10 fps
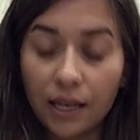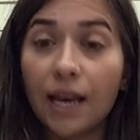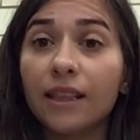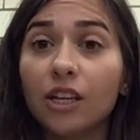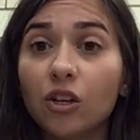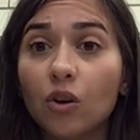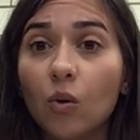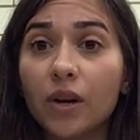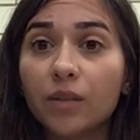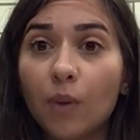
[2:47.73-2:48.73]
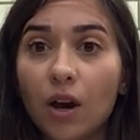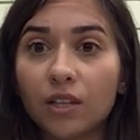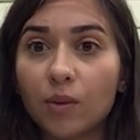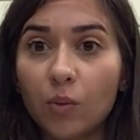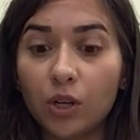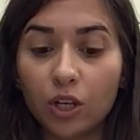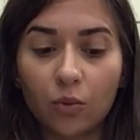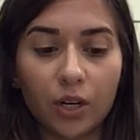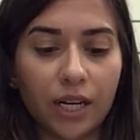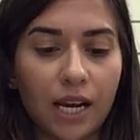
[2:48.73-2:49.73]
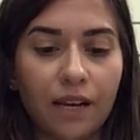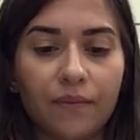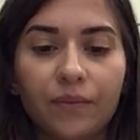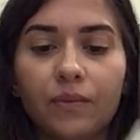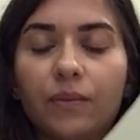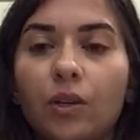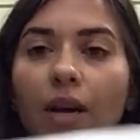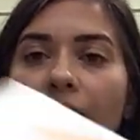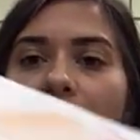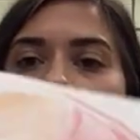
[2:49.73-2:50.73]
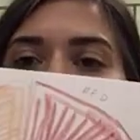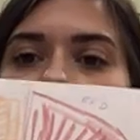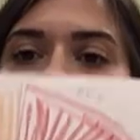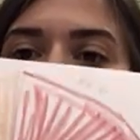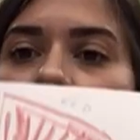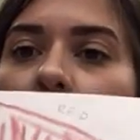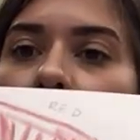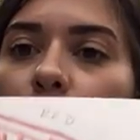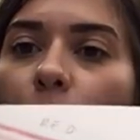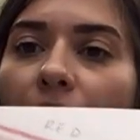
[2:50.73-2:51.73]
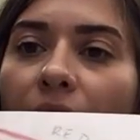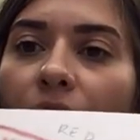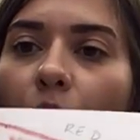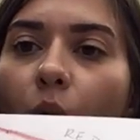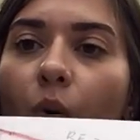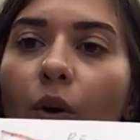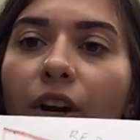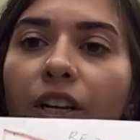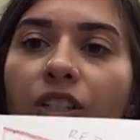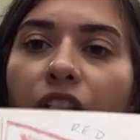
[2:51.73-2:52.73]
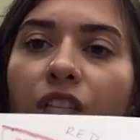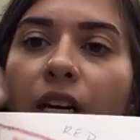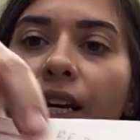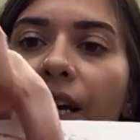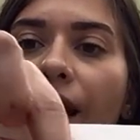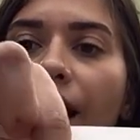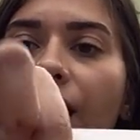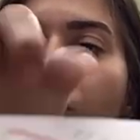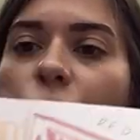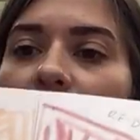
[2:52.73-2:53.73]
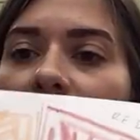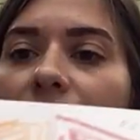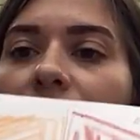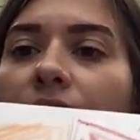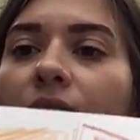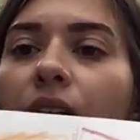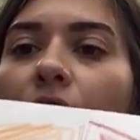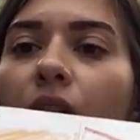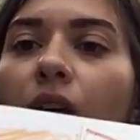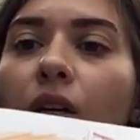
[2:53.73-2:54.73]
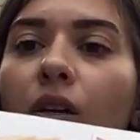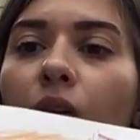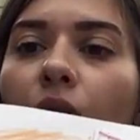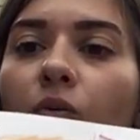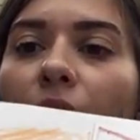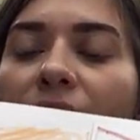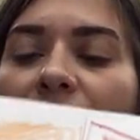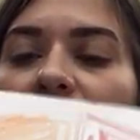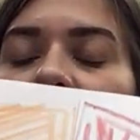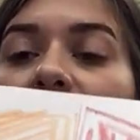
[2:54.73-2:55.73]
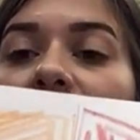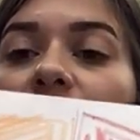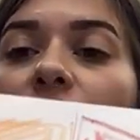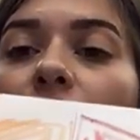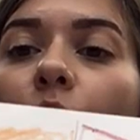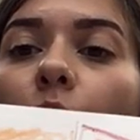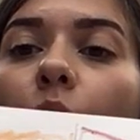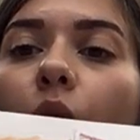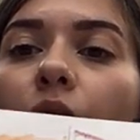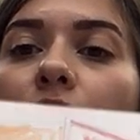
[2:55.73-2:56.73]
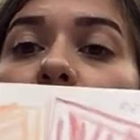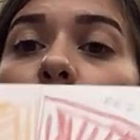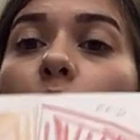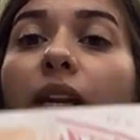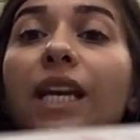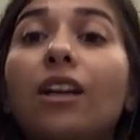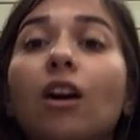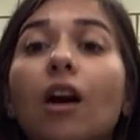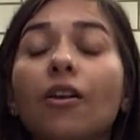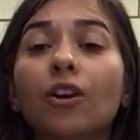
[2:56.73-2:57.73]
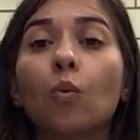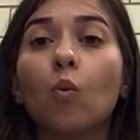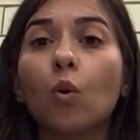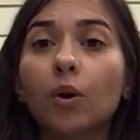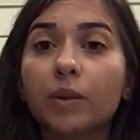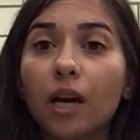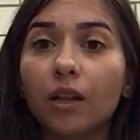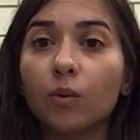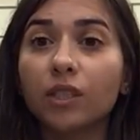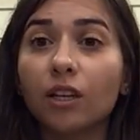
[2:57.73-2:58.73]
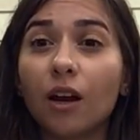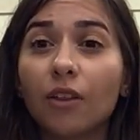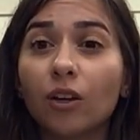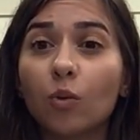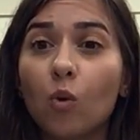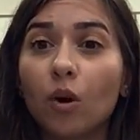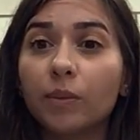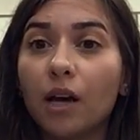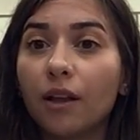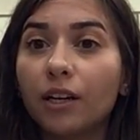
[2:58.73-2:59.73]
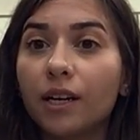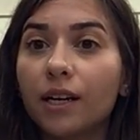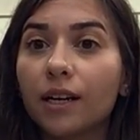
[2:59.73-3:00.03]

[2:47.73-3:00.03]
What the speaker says: And then you could always pause me when you're working. Okay? So we have orange and red. Right here next to the orange, we need our other warm color. What's our other warm color?